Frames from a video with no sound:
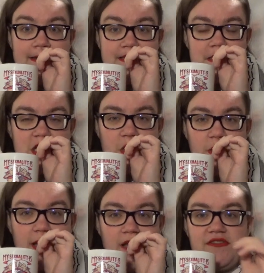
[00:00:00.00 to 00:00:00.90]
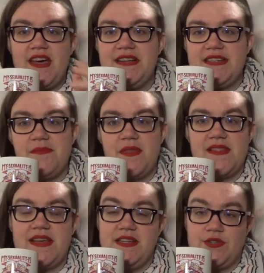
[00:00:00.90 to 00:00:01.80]
So if that is something
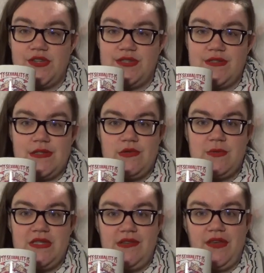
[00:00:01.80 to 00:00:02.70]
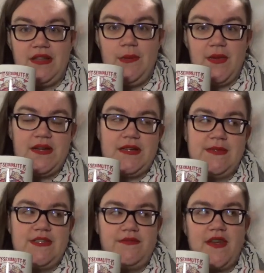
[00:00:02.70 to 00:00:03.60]
that interests you, specifically when it
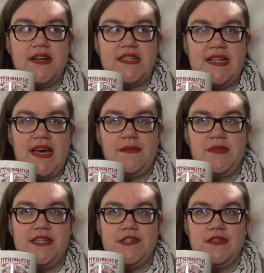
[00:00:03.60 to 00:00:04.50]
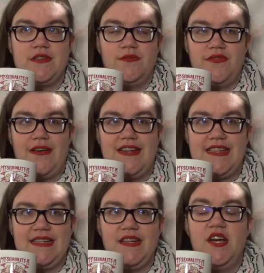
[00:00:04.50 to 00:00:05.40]
comes to fairy tale adaptations or fairy
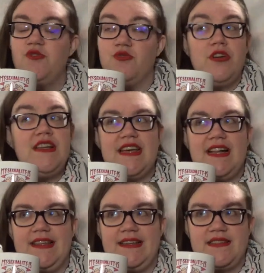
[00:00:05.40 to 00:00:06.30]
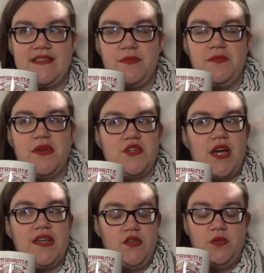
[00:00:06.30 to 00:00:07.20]
tale retellings, which
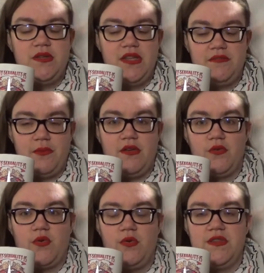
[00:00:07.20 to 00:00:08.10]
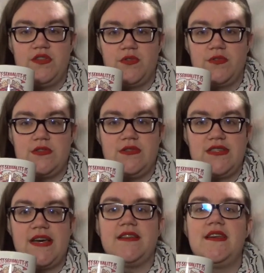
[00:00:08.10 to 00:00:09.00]
I do believe we could call these short stories
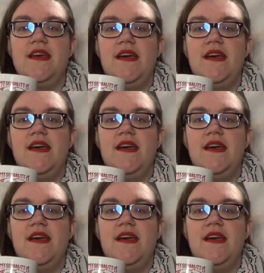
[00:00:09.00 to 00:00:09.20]
that,